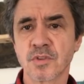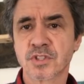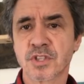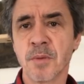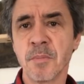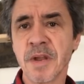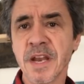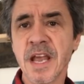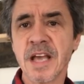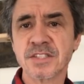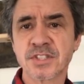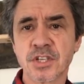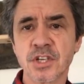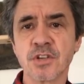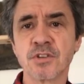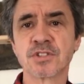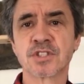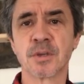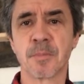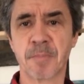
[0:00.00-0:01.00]
Somebody has
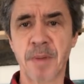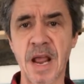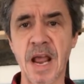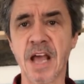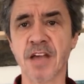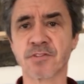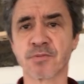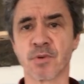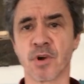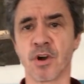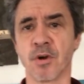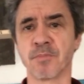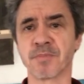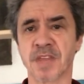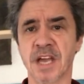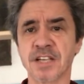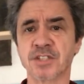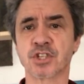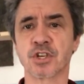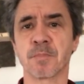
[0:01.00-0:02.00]
to use the
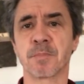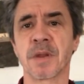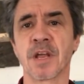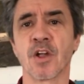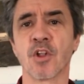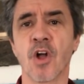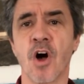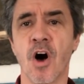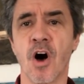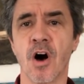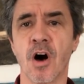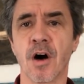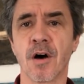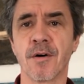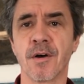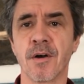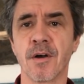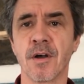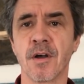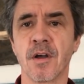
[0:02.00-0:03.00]
bathroom. That should be a
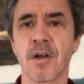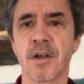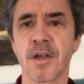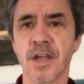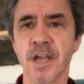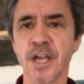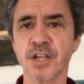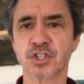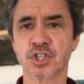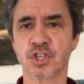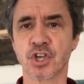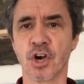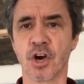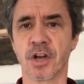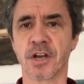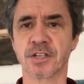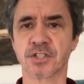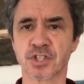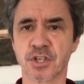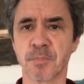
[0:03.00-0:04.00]
law. It
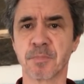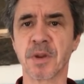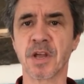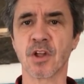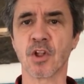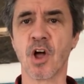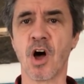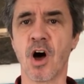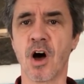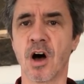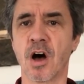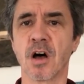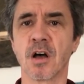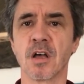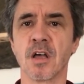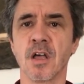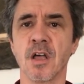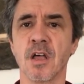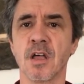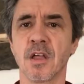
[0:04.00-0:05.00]
should. It should be a
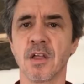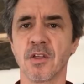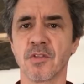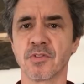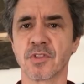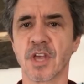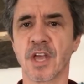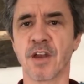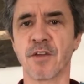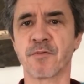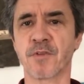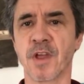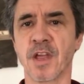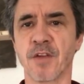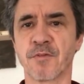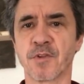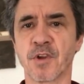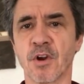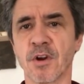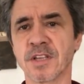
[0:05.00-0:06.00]
law. That
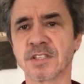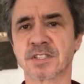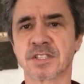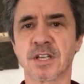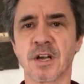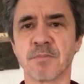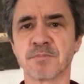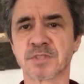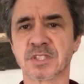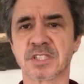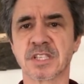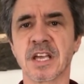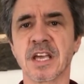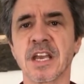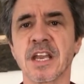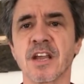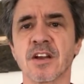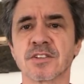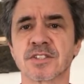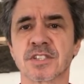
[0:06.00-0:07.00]
if you're in some
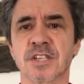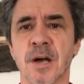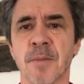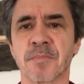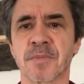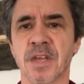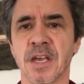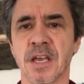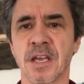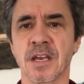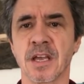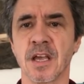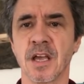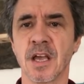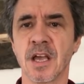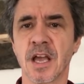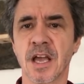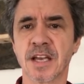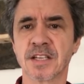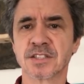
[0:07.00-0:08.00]
city or something
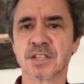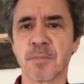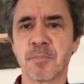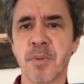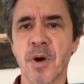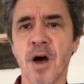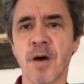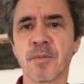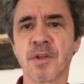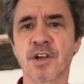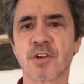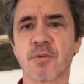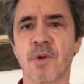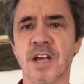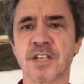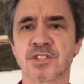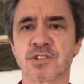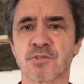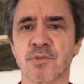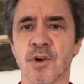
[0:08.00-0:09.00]
and it's a public
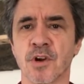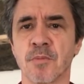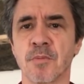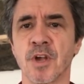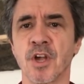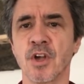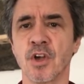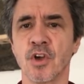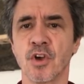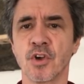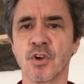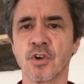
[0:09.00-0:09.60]
restroom,